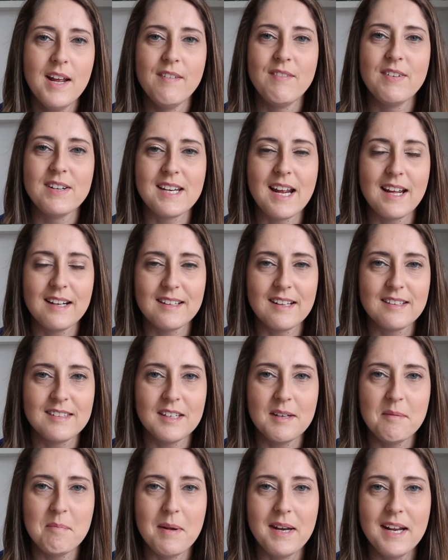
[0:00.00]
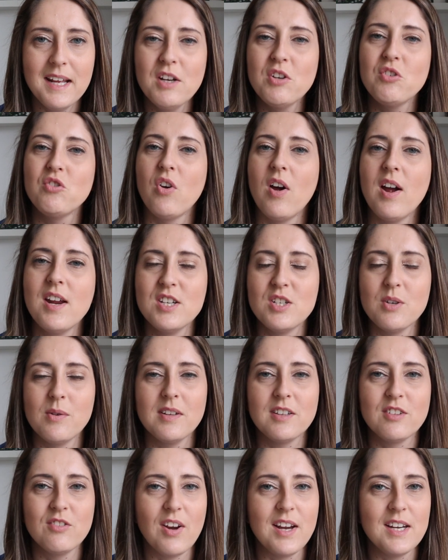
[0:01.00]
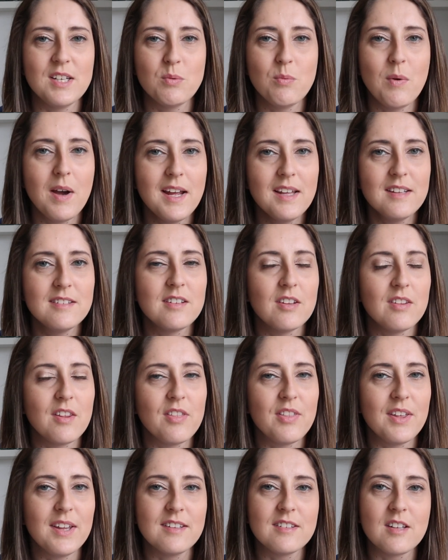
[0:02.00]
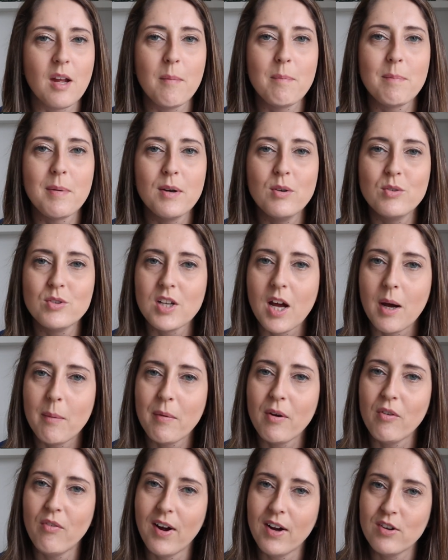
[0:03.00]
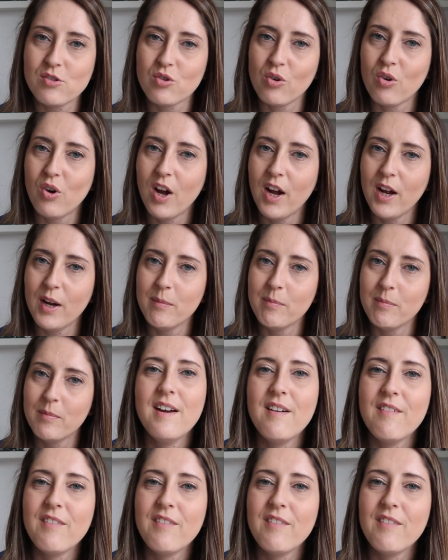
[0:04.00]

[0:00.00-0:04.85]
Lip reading: if it takes less than a minute, try and do it straight away so that things don't build up around your home.